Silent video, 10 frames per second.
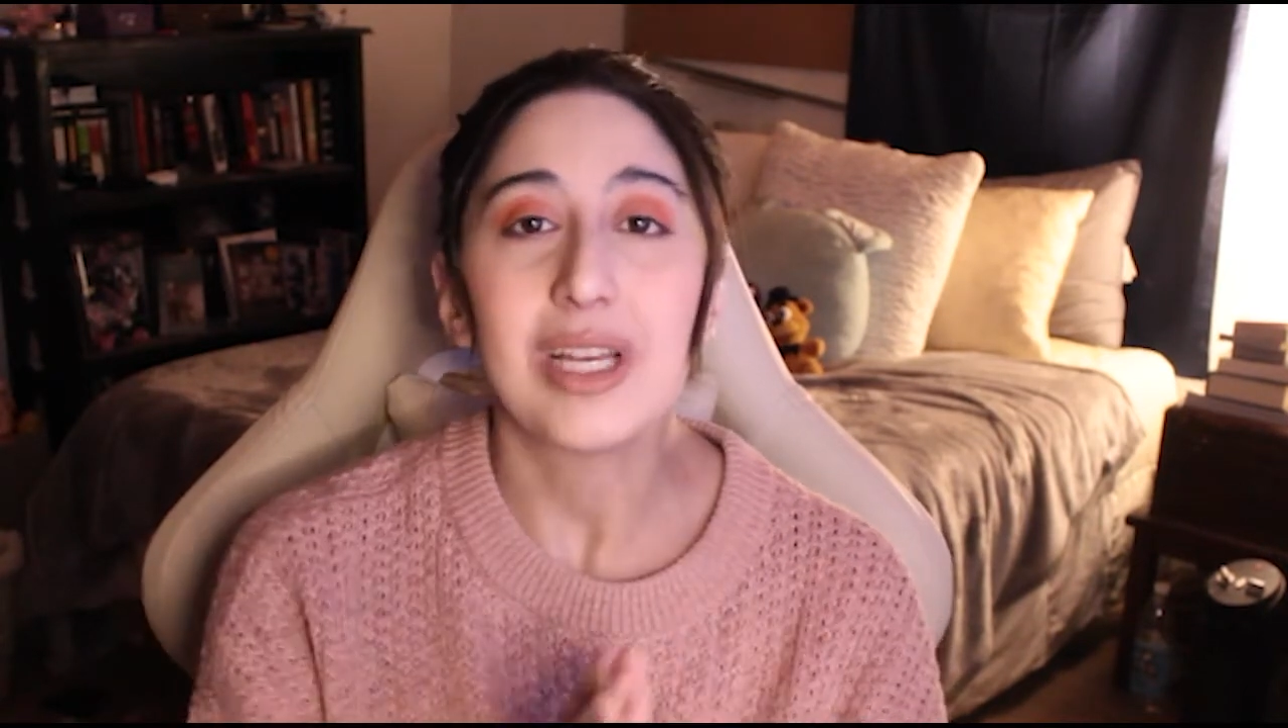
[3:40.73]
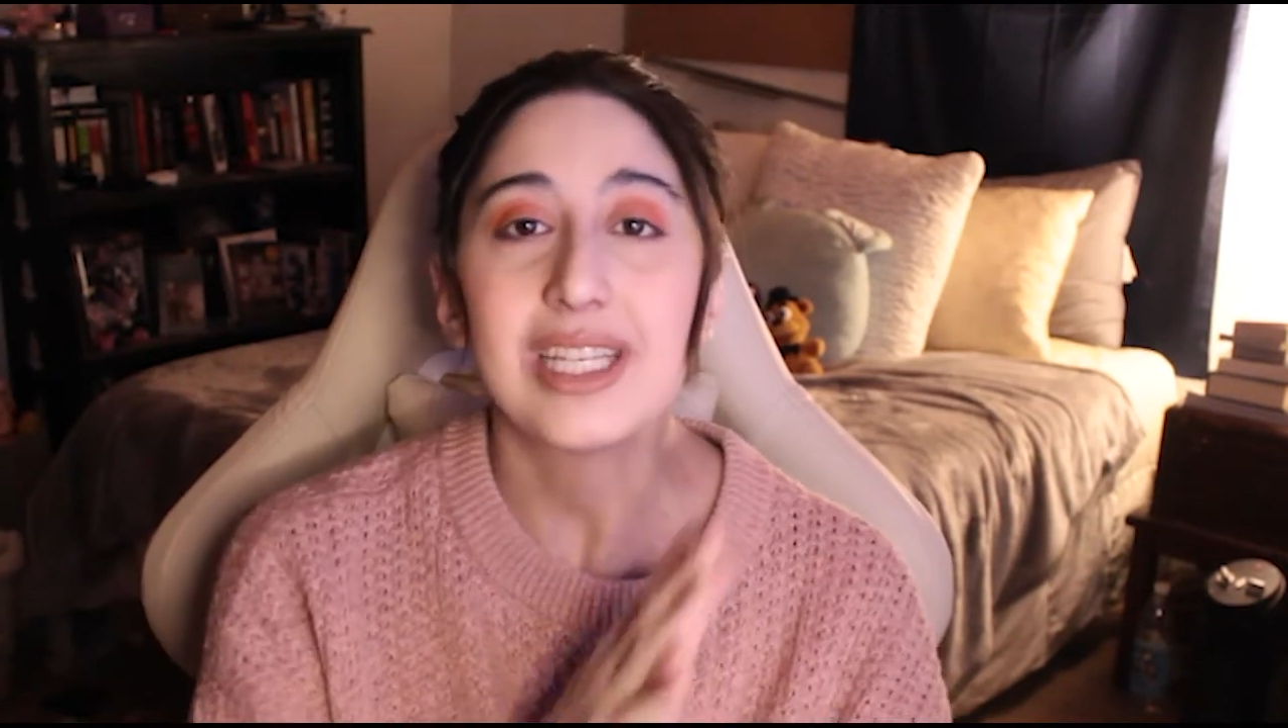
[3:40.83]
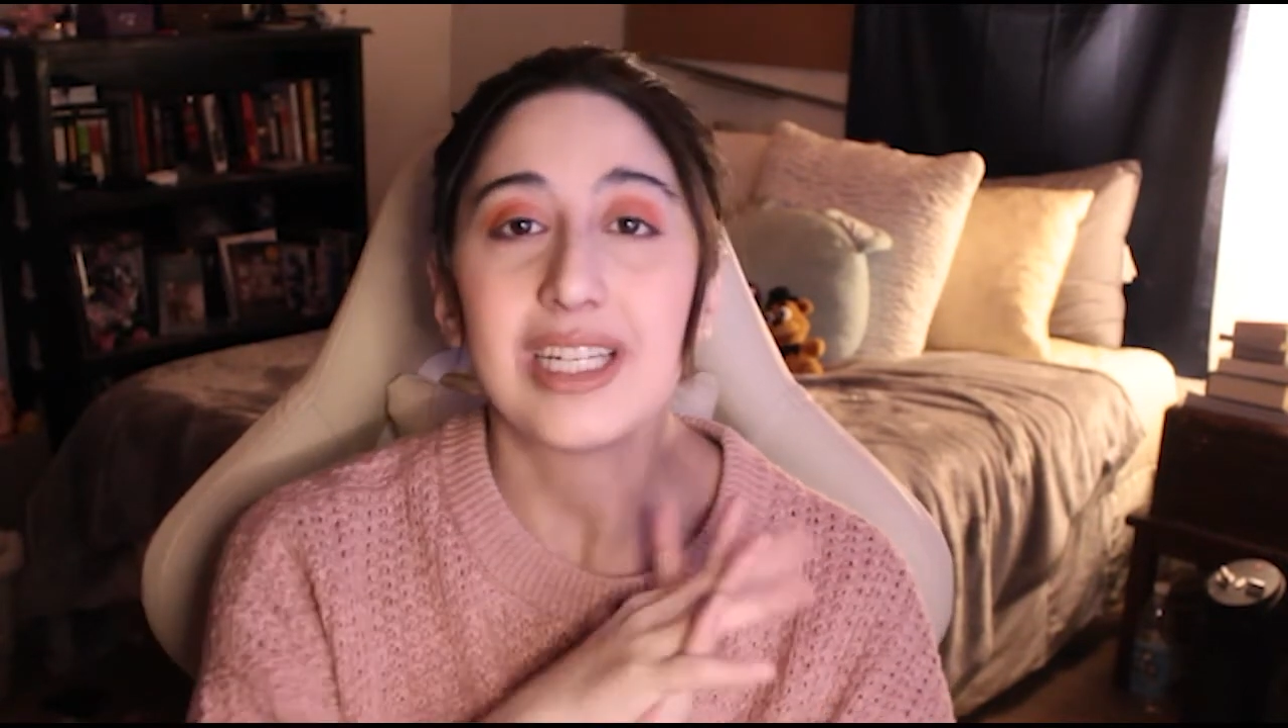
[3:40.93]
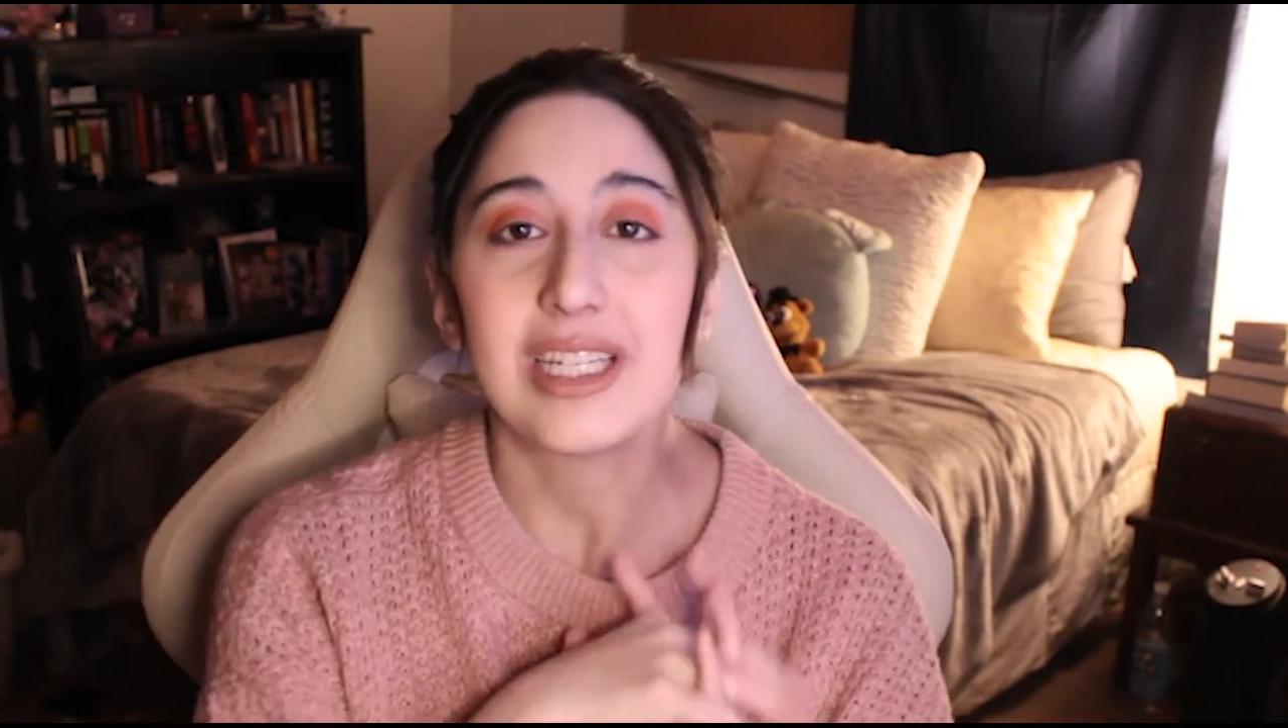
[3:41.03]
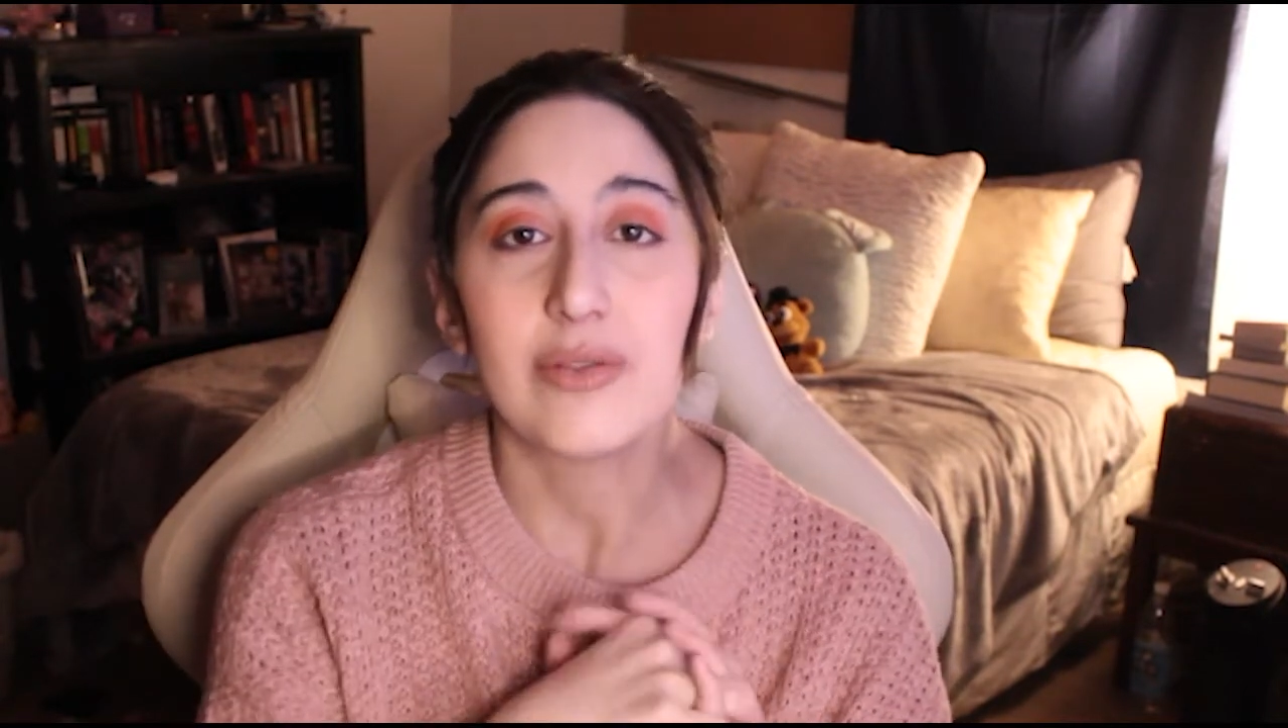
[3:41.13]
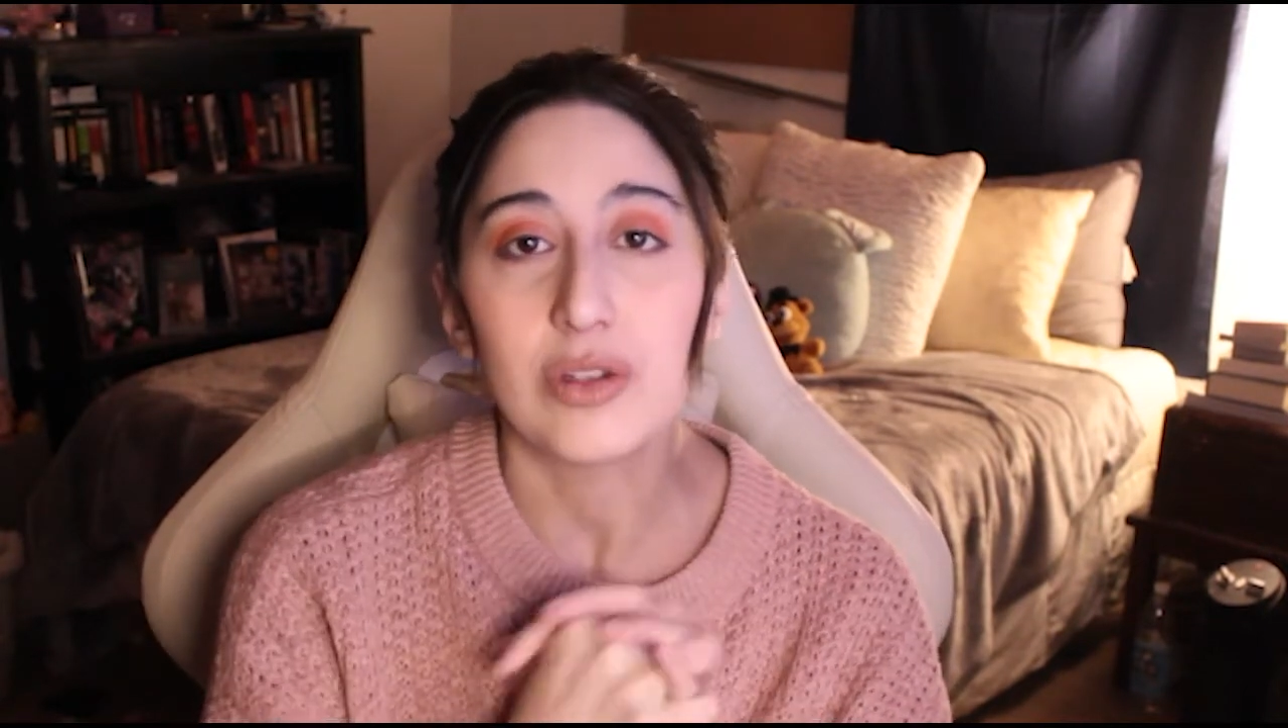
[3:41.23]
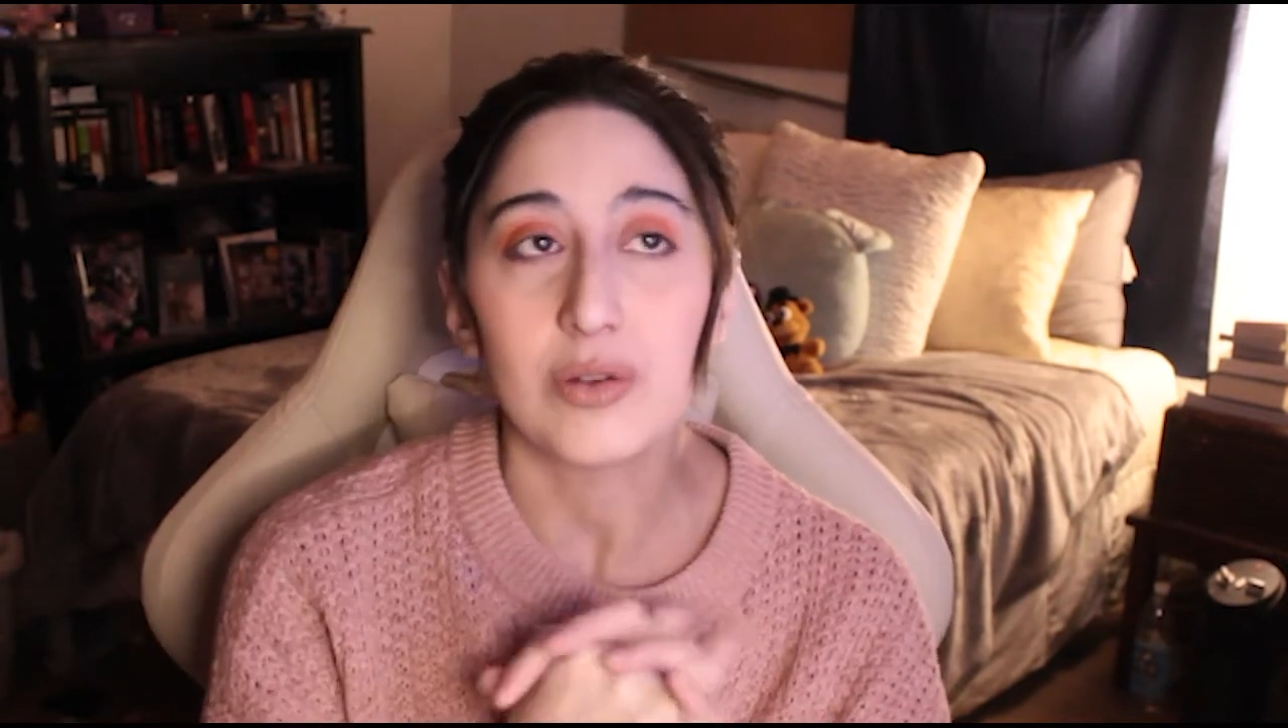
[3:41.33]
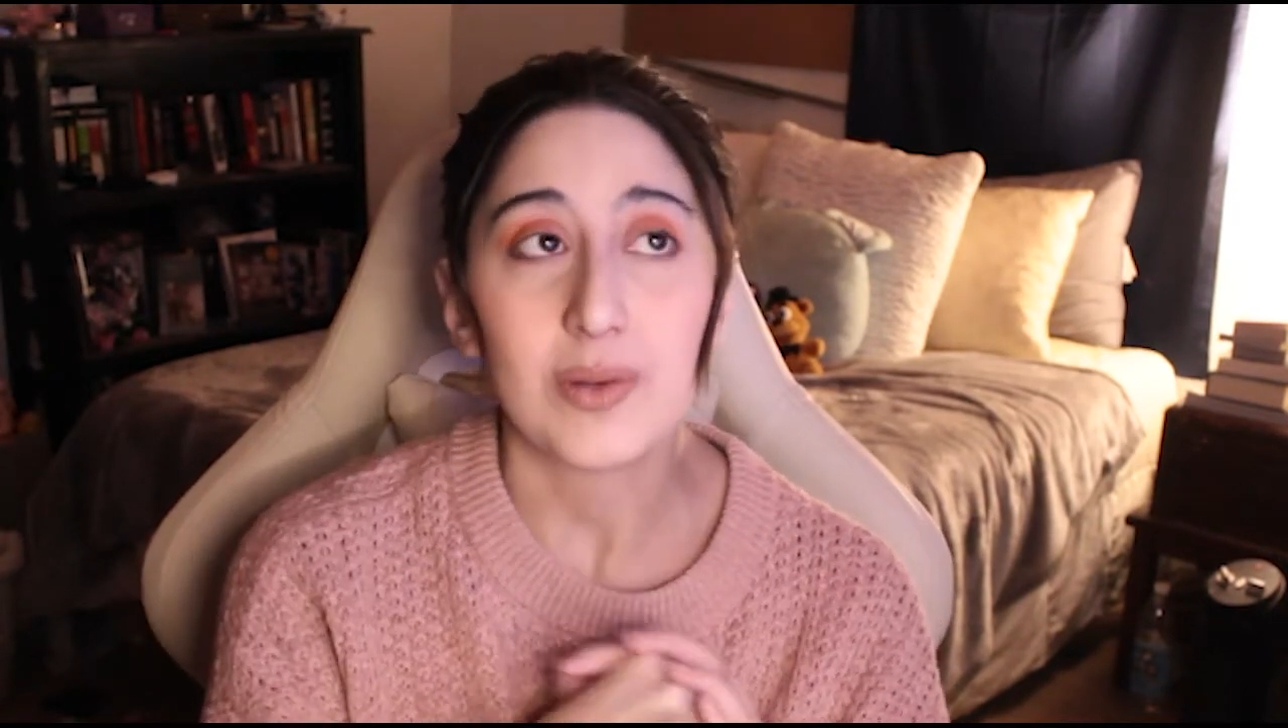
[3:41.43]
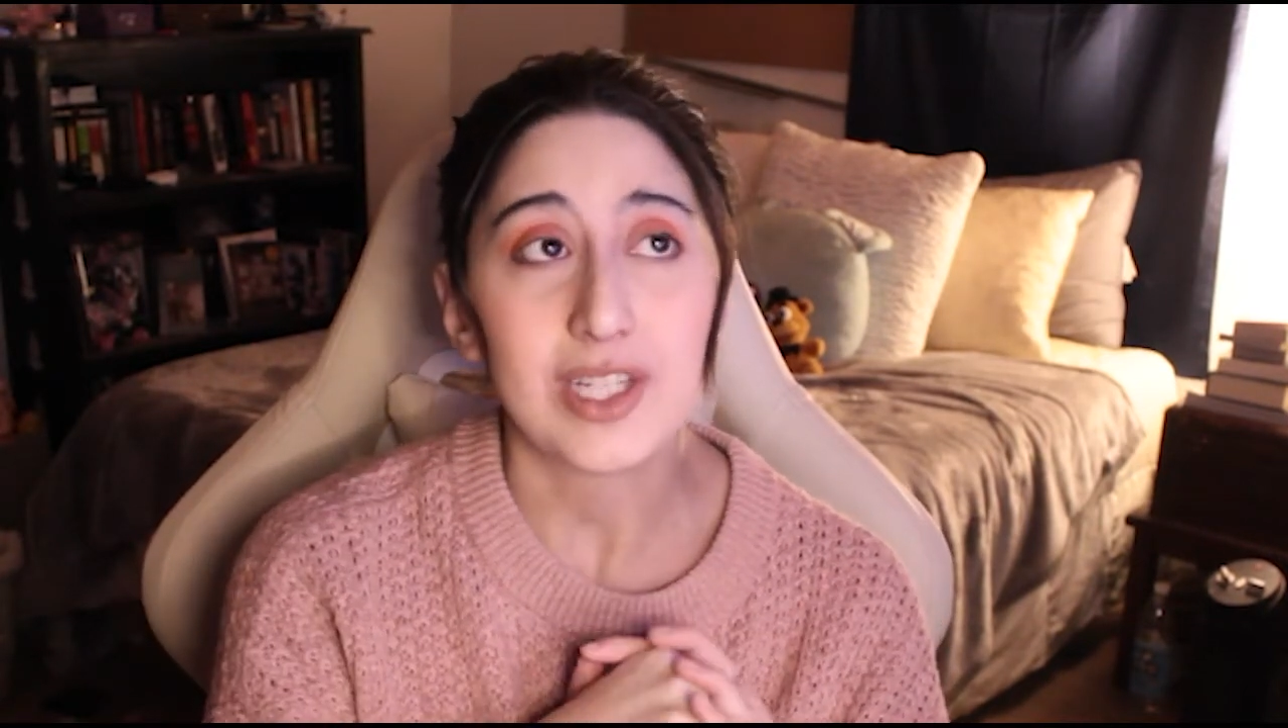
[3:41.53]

Resident Evil news,